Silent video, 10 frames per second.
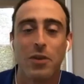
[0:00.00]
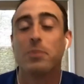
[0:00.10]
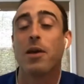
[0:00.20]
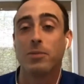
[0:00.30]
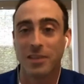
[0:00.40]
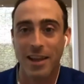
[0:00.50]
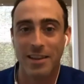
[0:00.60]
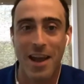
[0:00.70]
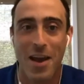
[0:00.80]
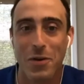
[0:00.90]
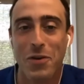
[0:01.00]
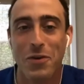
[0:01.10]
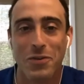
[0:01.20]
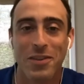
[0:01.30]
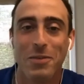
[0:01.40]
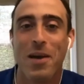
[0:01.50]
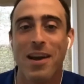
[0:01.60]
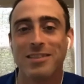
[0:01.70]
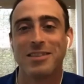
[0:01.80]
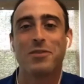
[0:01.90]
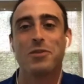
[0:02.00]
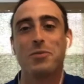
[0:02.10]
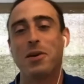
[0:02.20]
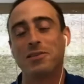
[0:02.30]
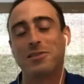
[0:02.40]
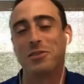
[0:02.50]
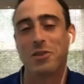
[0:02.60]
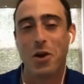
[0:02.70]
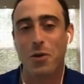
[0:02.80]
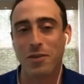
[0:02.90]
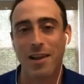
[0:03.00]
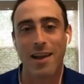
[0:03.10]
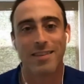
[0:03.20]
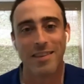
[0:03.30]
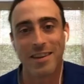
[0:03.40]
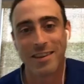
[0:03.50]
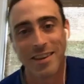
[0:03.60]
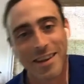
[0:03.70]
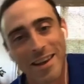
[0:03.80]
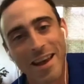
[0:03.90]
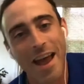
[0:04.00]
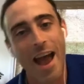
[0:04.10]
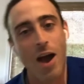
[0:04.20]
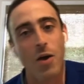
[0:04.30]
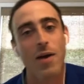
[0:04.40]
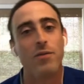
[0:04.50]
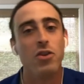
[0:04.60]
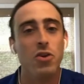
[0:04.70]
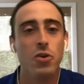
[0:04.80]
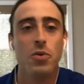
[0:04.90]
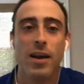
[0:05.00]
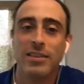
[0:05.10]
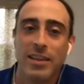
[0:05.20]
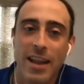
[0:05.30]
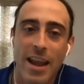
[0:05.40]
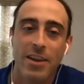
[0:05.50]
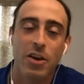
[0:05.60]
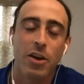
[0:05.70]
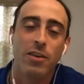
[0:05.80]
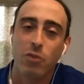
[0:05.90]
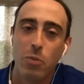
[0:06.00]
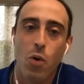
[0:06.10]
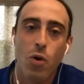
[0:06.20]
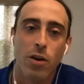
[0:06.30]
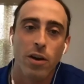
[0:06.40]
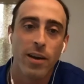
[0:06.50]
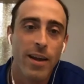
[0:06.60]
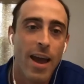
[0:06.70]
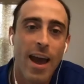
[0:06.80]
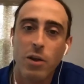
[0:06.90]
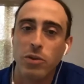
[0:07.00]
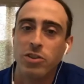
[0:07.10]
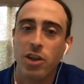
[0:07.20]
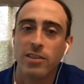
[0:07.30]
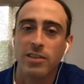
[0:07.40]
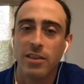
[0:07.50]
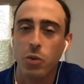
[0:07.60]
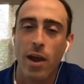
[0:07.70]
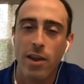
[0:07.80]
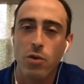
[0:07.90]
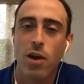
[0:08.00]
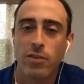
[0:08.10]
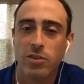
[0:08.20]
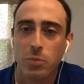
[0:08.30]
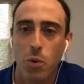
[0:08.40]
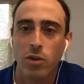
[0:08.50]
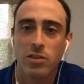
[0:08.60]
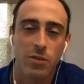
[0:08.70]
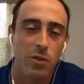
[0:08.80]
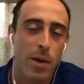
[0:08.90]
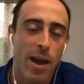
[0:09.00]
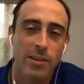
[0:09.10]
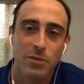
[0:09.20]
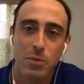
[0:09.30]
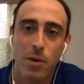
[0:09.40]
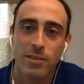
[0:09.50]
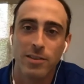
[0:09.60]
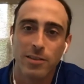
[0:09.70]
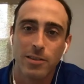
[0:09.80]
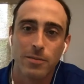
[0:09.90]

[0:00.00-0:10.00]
flipped upside down over the past several months due to COVID-19. How have you, as an anchor and reporter, had to adjust in the way you cover sports over the past few months?